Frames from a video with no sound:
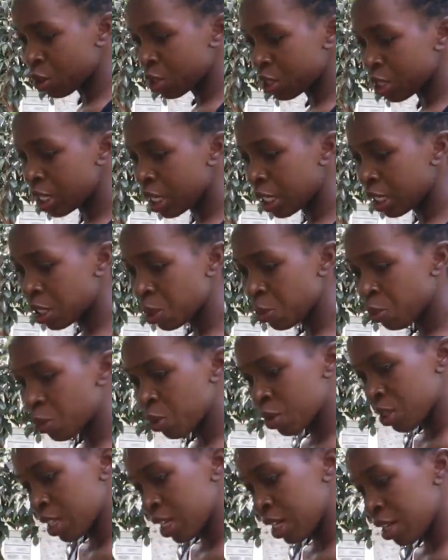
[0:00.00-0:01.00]
container keep
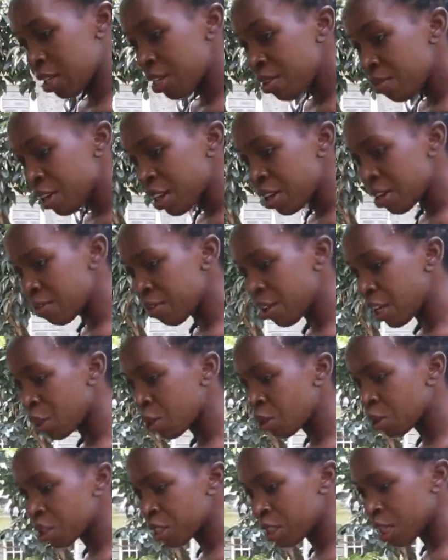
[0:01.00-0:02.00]
watered, even if I
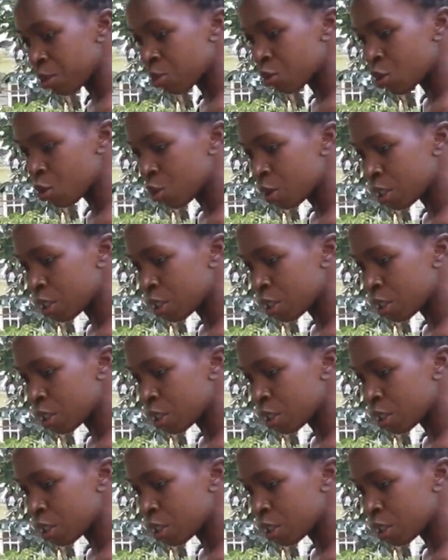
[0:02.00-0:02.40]
don't come to